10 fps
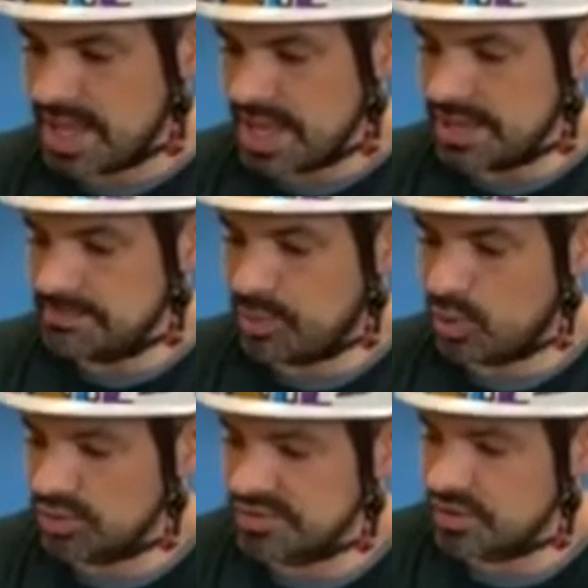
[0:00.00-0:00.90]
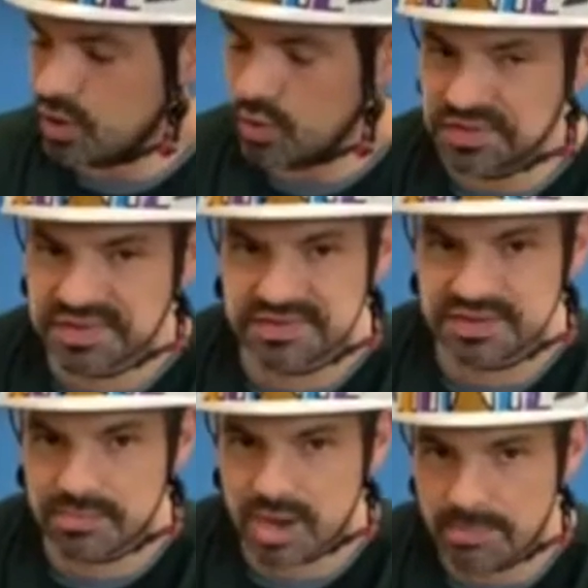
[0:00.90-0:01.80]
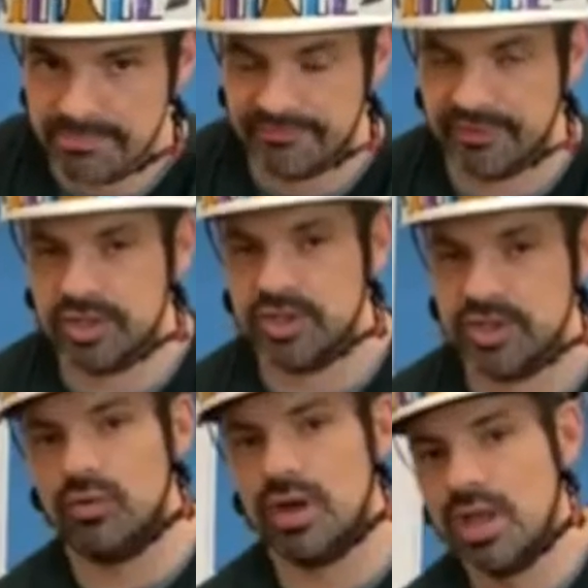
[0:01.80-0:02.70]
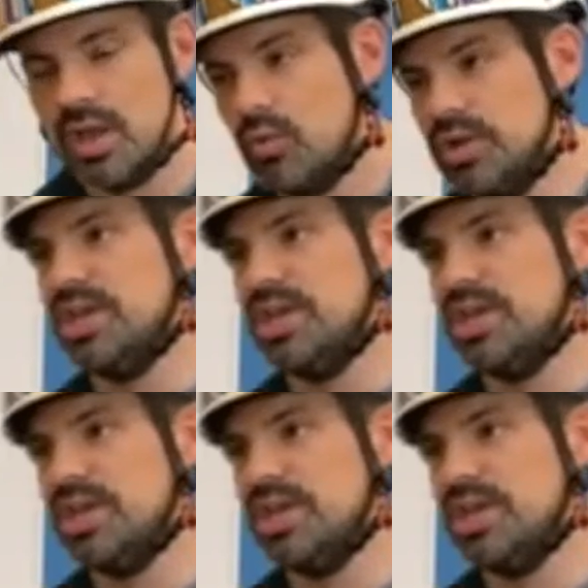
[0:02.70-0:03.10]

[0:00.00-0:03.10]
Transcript: it pulls the whole system up for you, which